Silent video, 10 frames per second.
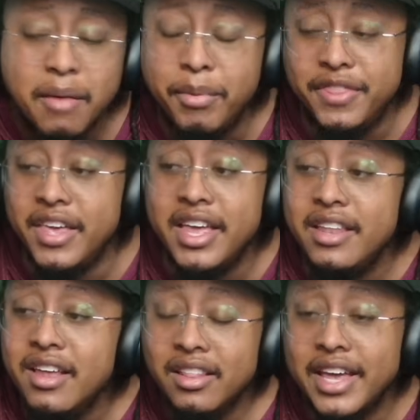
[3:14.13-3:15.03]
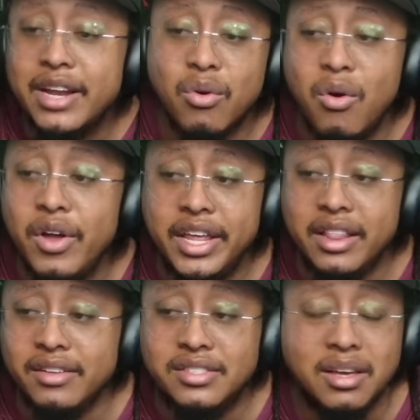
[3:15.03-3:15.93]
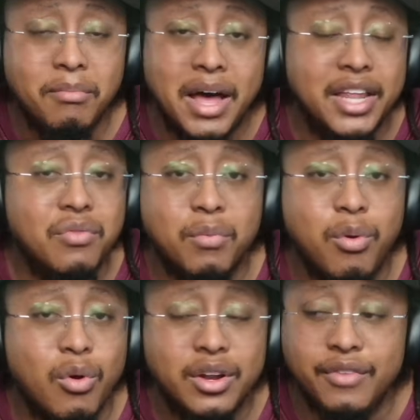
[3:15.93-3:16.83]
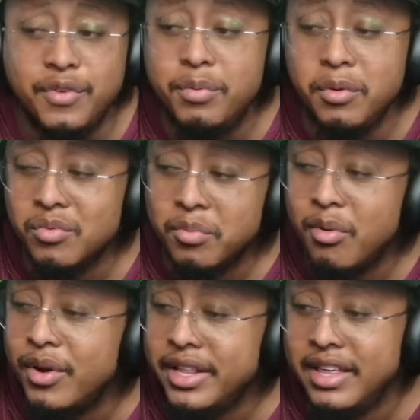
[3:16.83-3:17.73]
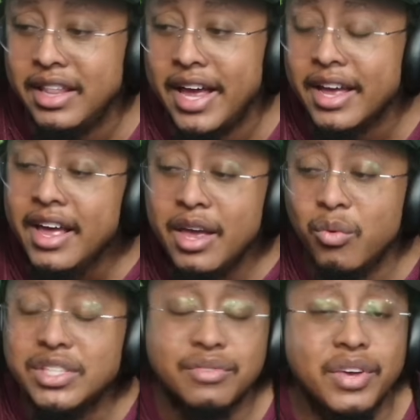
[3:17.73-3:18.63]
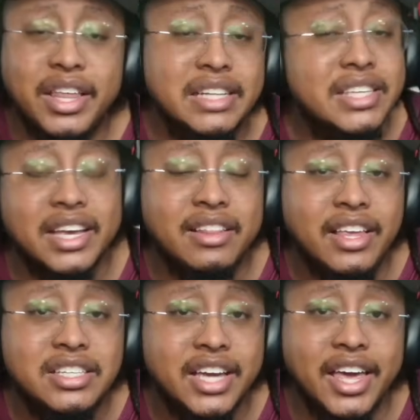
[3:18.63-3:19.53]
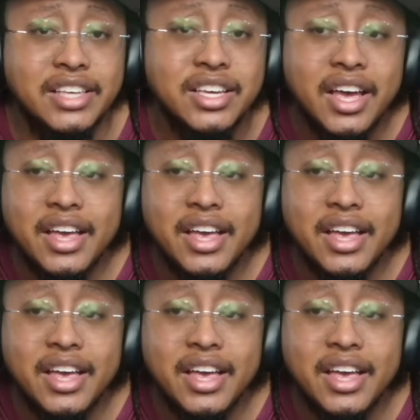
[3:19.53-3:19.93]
but then later on, a few people reported that like it wasn't really a technique change,